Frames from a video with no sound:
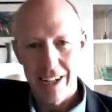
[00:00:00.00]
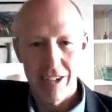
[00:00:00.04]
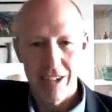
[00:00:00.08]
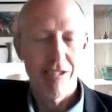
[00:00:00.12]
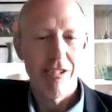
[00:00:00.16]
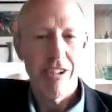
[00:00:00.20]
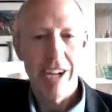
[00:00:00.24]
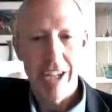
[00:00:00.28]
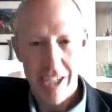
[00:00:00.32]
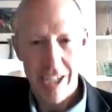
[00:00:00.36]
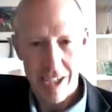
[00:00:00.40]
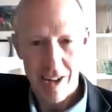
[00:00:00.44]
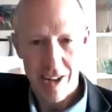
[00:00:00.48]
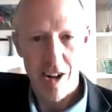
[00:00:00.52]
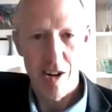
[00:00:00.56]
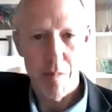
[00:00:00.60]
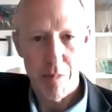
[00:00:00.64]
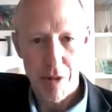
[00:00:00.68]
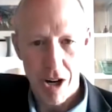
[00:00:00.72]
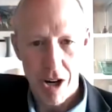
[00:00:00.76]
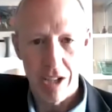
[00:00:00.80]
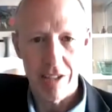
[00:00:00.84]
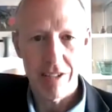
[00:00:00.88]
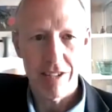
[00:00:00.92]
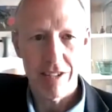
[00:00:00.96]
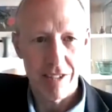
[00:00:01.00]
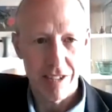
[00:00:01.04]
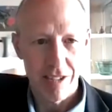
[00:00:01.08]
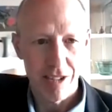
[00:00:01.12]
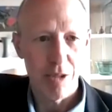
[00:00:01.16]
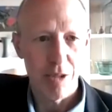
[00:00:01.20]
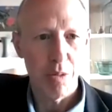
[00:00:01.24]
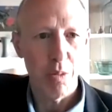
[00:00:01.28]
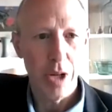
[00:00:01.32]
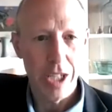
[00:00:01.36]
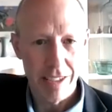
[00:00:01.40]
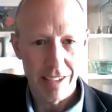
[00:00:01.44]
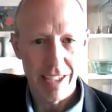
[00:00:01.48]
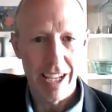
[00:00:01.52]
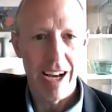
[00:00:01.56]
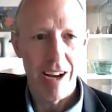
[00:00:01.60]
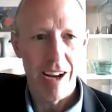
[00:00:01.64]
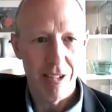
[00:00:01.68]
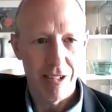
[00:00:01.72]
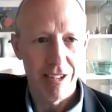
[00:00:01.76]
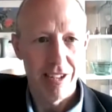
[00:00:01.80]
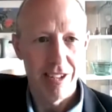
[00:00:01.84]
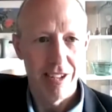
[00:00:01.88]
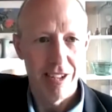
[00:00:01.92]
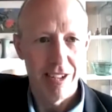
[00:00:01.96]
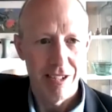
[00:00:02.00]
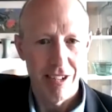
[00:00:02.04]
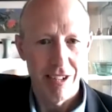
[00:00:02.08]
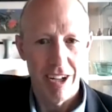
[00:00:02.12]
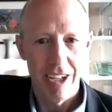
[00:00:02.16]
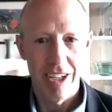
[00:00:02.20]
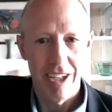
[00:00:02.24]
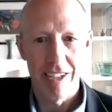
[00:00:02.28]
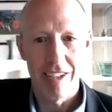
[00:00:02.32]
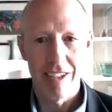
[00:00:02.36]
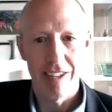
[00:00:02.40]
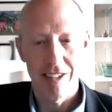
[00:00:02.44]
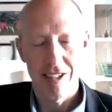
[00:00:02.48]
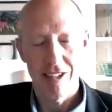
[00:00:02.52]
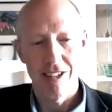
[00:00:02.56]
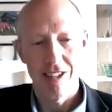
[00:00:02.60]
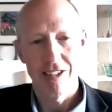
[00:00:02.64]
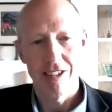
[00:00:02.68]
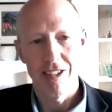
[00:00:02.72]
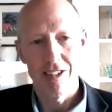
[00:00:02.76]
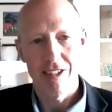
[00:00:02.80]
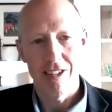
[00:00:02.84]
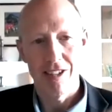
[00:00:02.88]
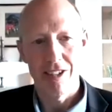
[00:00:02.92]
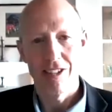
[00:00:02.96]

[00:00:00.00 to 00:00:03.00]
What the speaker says: credit card processor went down, right? So